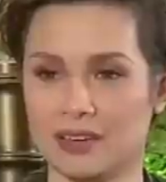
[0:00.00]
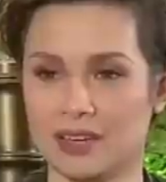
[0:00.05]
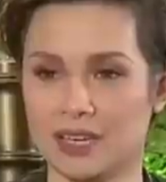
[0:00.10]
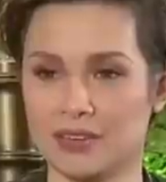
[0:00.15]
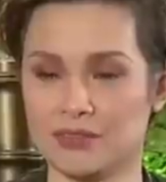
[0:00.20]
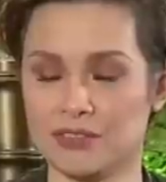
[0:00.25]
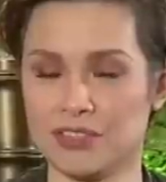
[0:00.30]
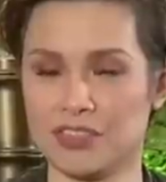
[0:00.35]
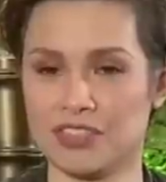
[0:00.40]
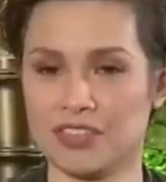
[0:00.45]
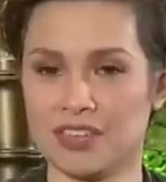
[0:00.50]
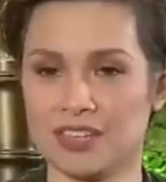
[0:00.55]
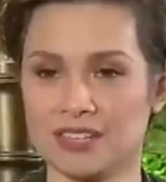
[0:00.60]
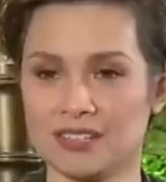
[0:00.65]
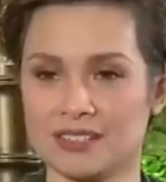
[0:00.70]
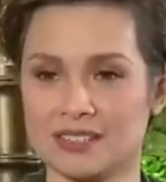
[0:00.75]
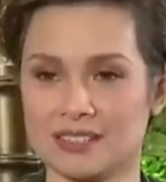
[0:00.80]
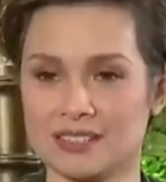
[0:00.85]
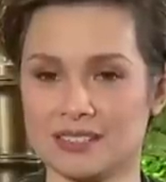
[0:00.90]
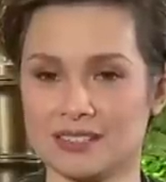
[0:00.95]
ever
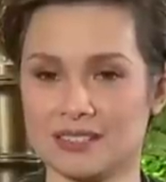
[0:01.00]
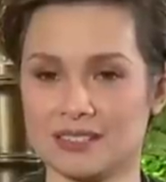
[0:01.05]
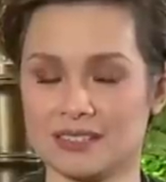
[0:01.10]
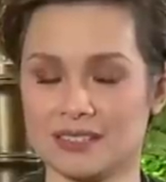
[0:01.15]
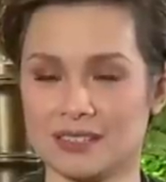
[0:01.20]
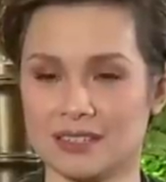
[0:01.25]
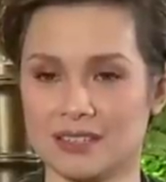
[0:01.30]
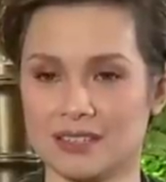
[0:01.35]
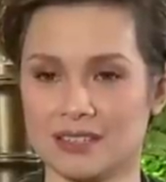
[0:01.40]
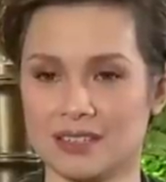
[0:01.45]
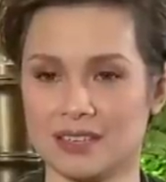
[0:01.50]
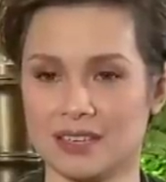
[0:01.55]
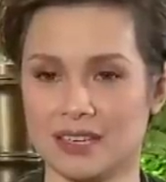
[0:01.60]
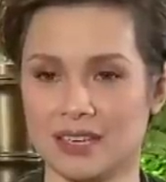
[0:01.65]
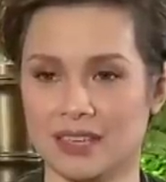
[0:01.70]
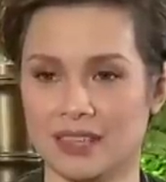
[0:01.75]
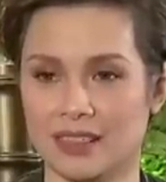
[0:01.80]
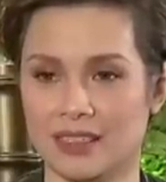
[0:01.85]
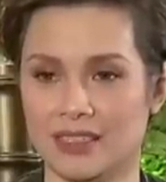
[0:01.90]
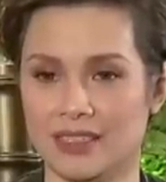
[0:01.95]
thinks
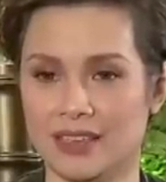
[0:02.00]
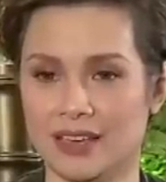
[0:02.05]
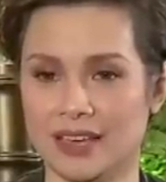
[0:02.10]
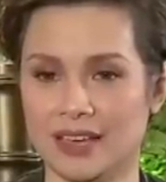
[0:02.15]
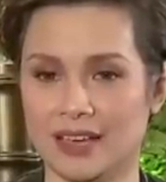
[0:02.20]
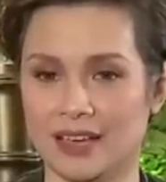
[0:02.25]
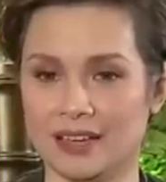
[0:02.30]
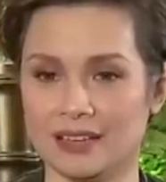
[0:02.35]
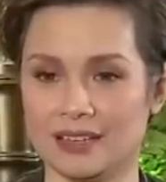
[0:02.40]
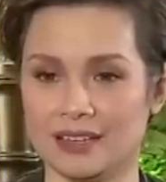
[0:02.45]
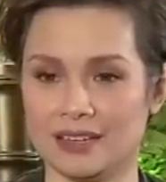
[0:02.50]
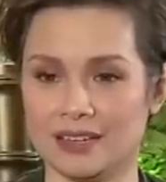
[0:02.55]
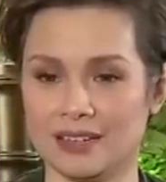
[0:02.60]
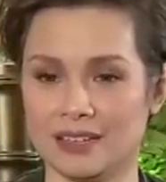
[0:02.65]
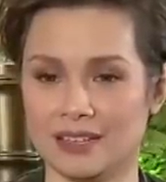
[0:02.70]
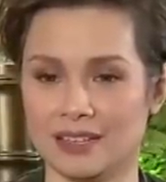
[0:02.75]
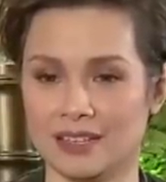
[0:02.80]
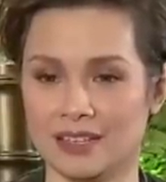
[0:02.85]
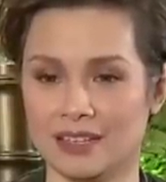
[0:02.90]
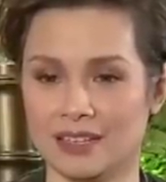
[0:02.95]
that
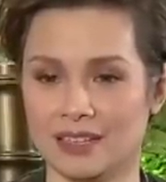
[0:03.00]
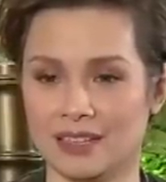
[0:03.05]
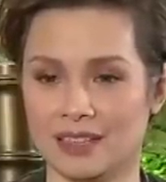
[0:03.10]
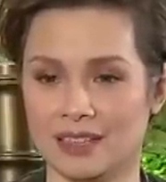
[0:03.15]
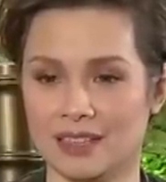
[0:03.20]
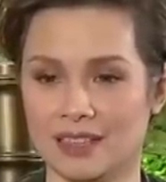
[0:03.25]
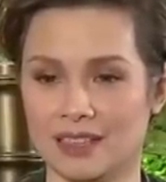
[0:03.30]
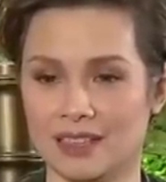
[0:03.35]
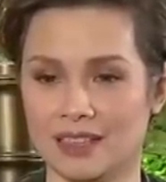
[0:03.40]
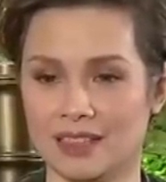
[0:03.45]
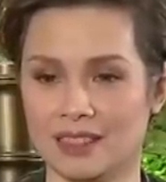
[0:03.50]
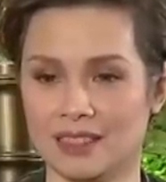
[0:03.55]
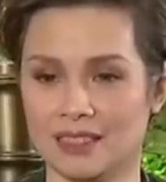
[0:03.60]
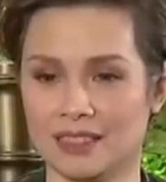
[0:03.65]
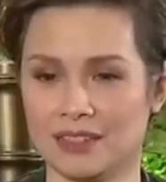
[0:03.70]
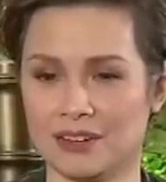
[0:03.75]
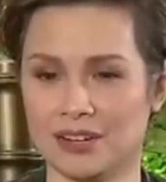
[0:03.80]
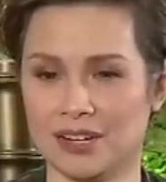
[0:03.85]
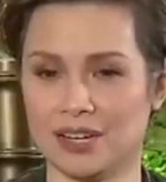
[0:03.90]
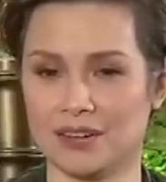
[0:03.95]

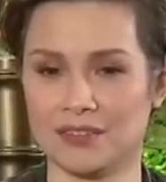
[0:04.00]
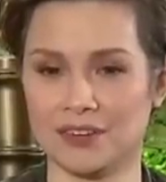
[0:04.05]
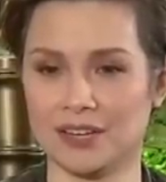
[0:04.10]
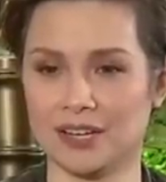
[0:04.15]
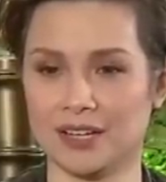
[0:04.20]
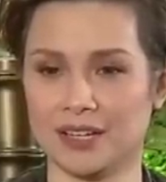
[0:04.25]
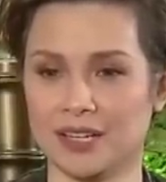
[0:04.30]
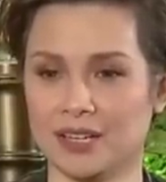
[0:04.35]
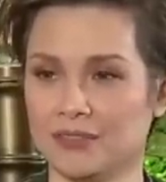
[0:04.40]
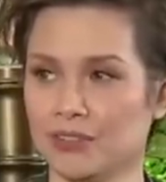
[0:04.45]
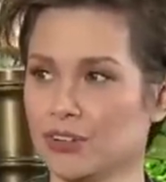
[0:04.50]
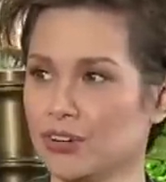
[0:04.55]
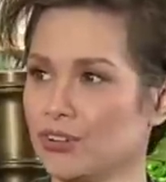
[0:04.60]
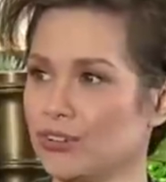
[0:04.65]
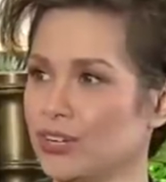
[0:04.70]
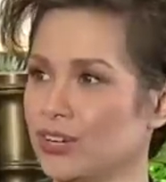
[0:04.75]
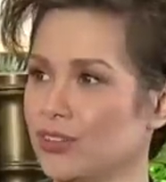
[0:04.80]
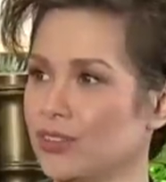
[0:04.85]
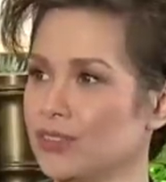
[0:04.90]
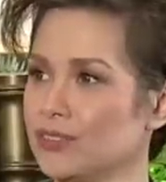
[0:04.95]
they're ever going to have a
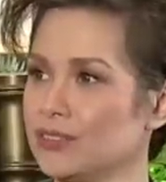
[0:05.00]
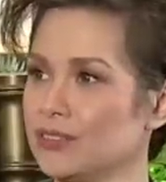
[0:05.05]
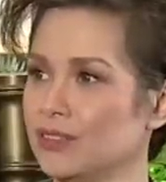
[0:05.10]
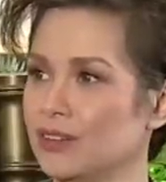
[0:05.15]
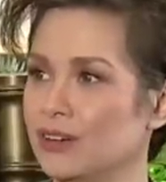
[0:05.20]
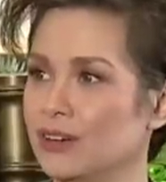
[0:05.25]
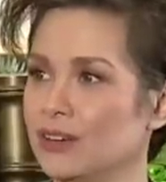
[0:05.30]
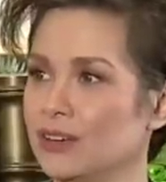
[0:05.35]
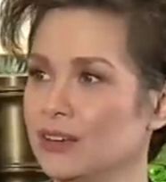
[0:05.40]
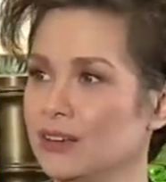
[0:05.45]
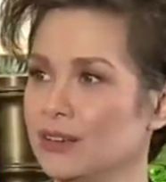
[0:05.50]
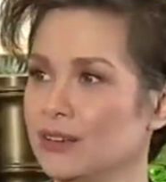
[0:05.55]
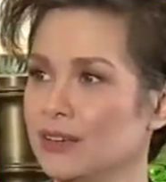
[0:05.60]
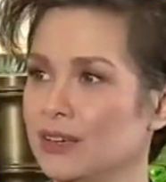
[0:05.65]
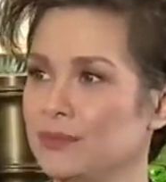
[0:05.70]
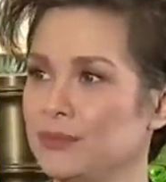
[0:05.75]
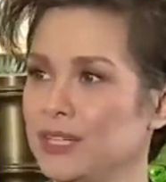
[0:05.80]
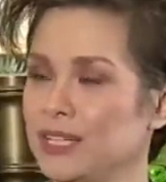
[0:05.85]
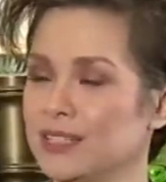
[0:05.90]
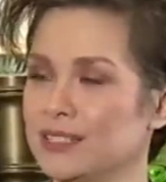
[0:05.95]
career this long. I mean,